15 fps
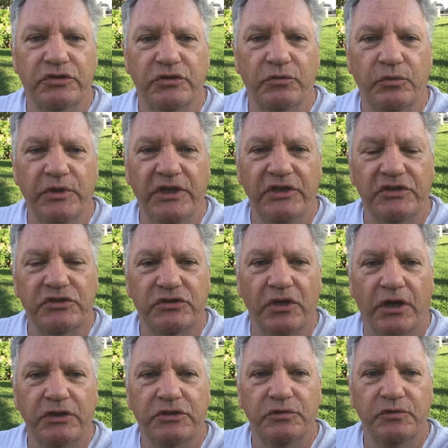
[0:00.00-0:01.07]
we
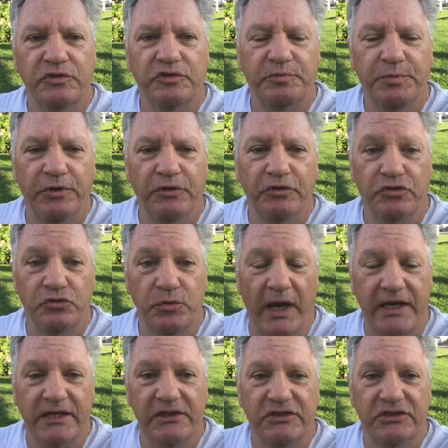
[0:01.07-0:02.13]
start to experience
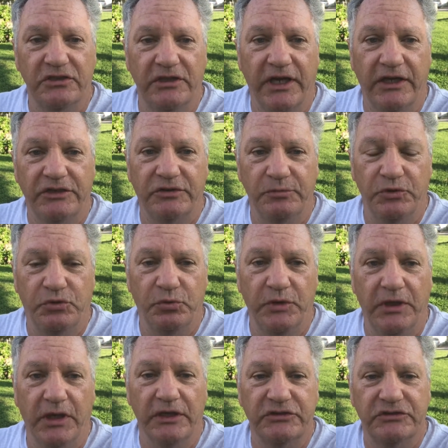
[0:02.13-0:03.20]
reconciliation
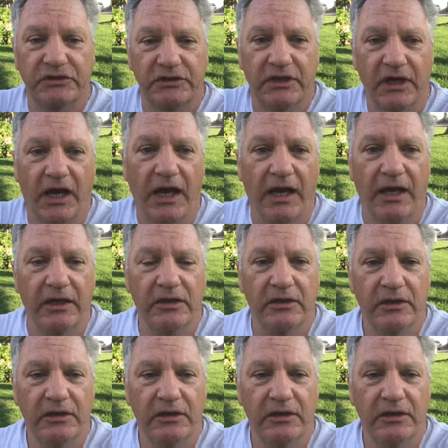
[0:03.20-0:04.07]
between us and God,